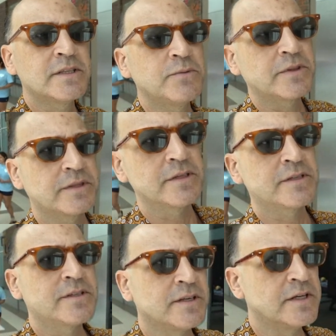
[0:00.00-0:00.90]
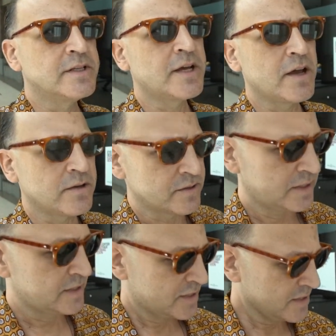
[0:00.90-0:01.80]
see what this entails.
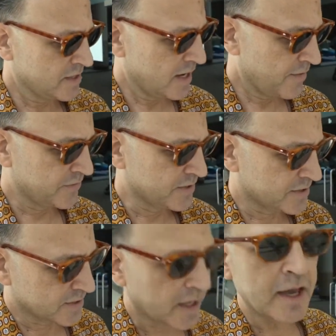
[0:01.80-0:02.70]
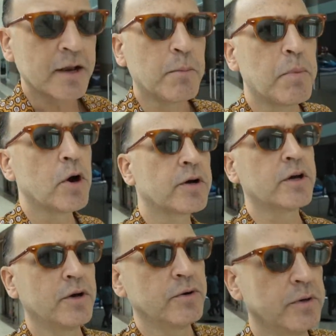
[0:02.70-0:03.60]
It says I have to scan a
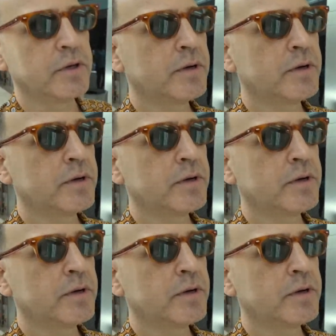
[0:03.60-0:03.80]
barcode.